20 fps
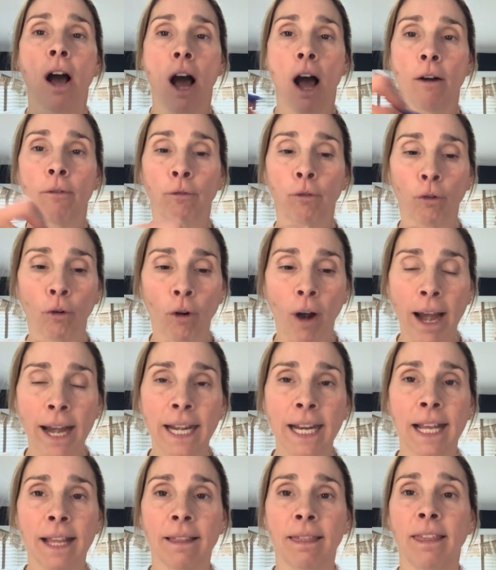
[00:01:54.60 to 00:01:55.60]
of
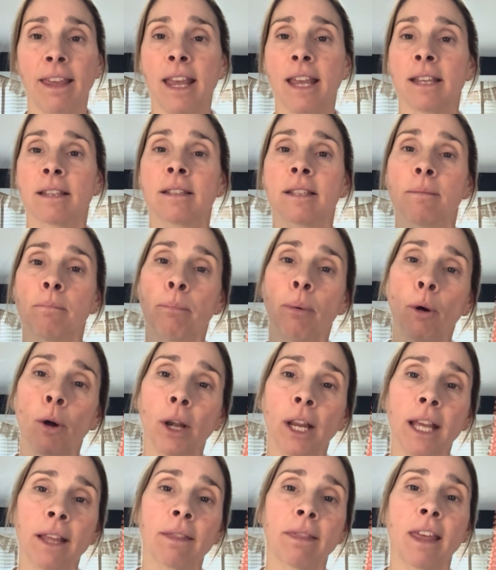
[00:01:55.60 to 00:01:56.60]
writing things,
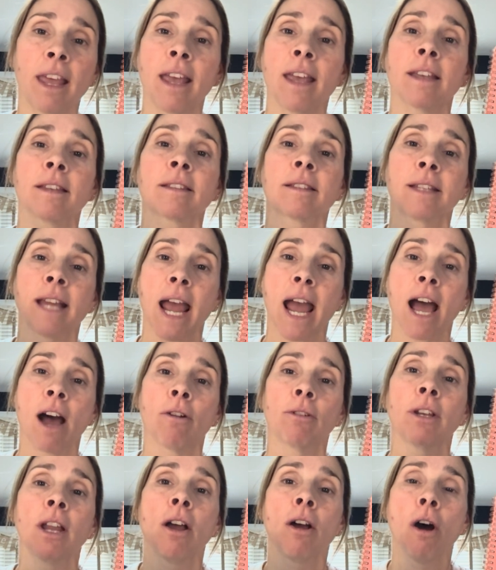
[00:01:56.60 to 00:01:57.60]
putting things
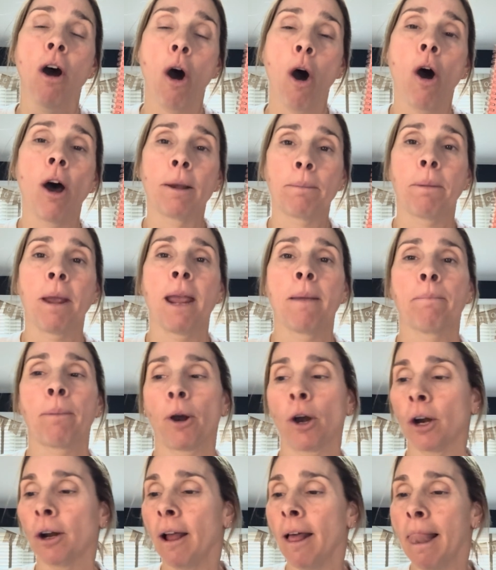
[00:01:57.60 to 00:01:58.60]
down on
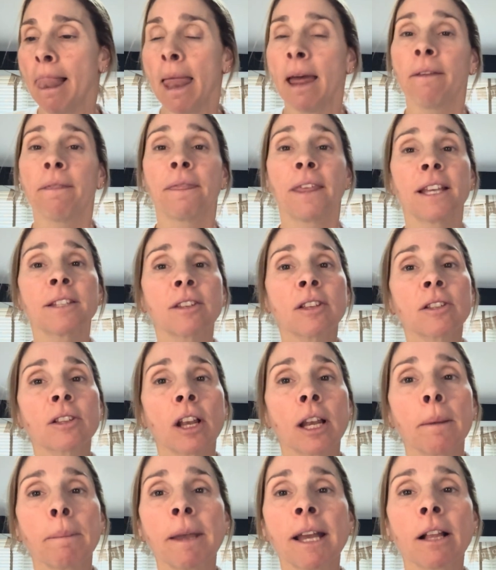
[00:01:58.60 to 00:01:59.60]
paper. This is
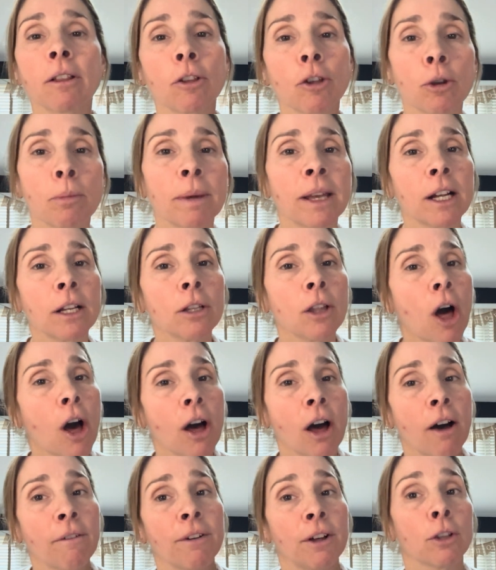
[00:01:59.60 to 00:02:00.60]
going to be a little bit
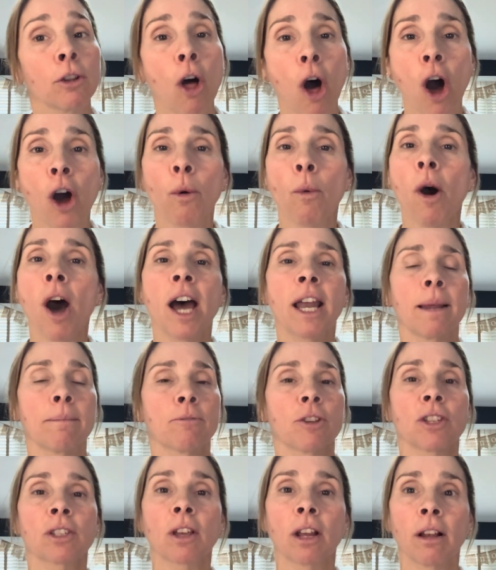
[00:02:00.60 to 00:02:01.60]
of a long one.
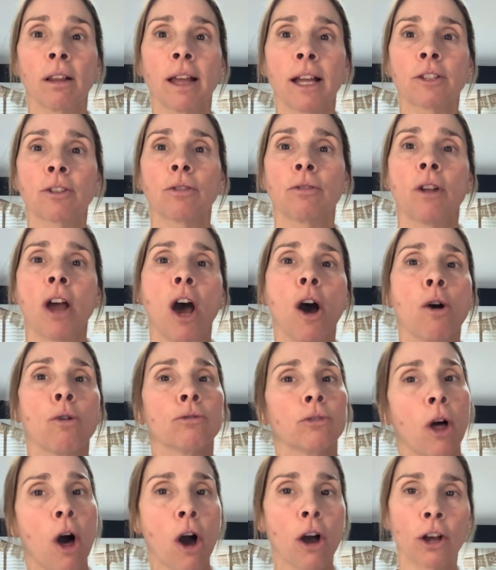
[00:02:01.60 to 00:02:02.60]
I'm just going to let you know,
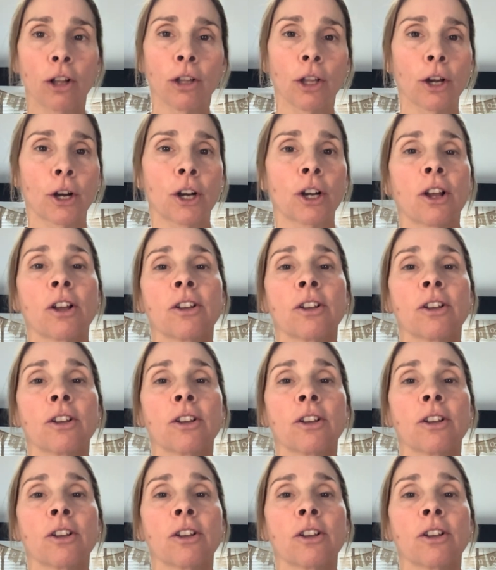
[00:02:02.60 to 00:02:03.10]
long alert,